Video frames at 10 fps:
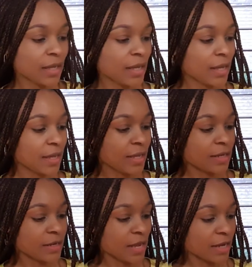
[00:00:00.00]

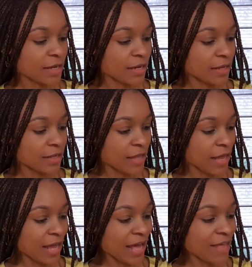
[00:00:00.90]
And the
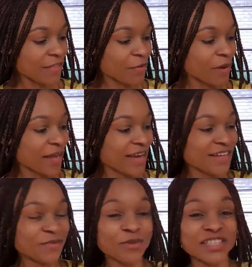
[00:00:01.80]
other
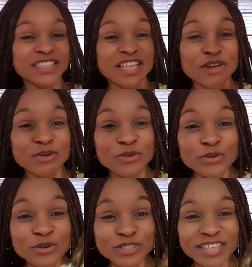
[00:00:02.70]
one, which the
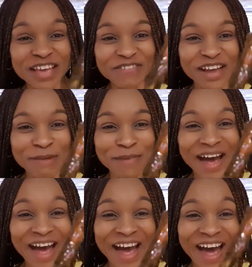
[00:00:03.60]
roots have come
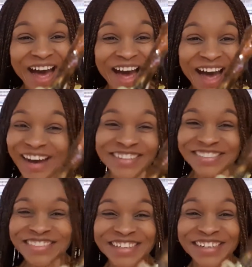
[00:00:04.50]

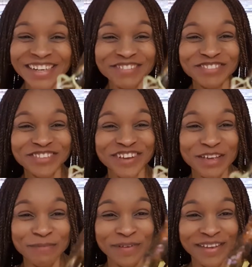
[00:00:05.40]
out. Oh, I'm so
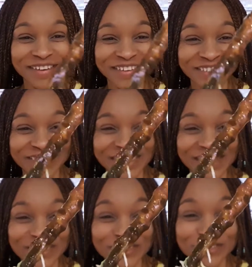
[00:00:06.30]
happy. Look
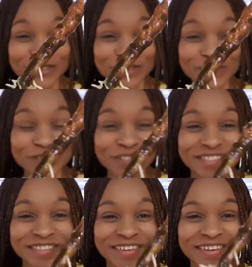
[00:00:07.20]
at those
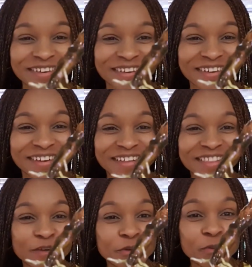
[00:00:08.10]
roots. Oh,
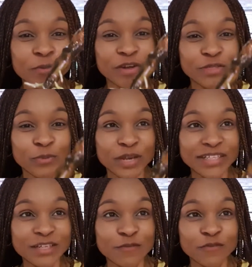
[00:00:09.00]
they were worth
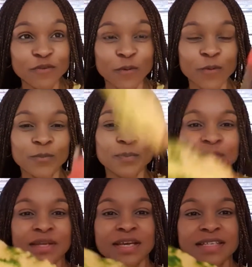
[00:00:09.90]
waiting for.
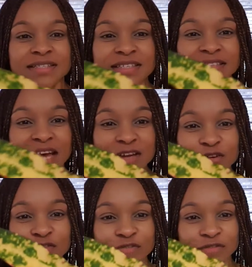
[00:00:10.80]
Is this kind
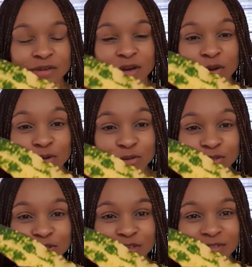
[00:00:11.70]
of
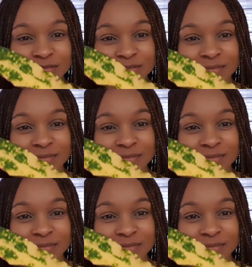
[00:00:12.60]
crouton.